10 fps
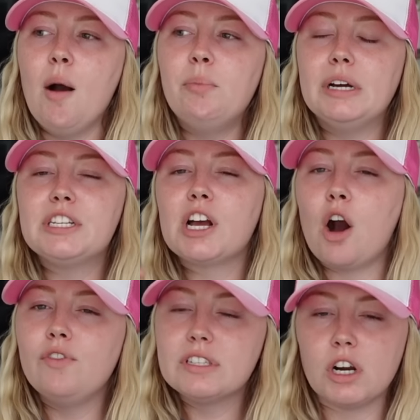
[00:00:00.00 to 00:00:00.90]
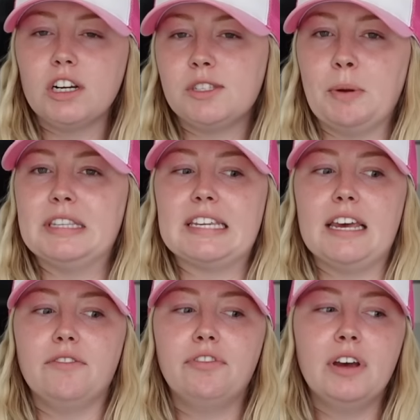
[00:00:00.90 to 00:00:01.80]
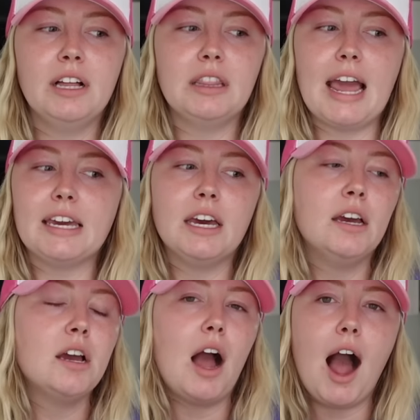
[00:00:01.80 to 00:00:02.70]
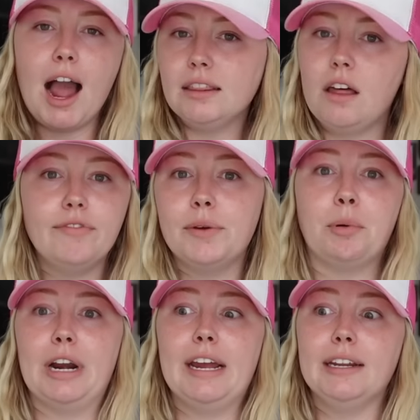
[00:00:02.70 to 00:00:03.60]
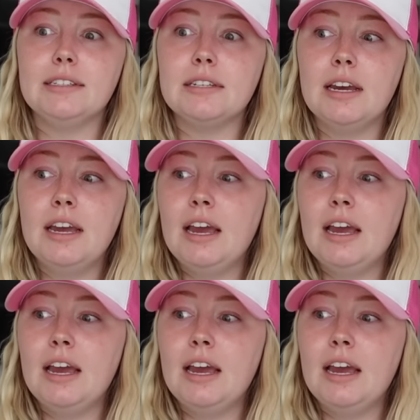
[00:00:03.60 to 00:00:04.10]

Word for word: but Tecovas are expensive. Like, I love the brand.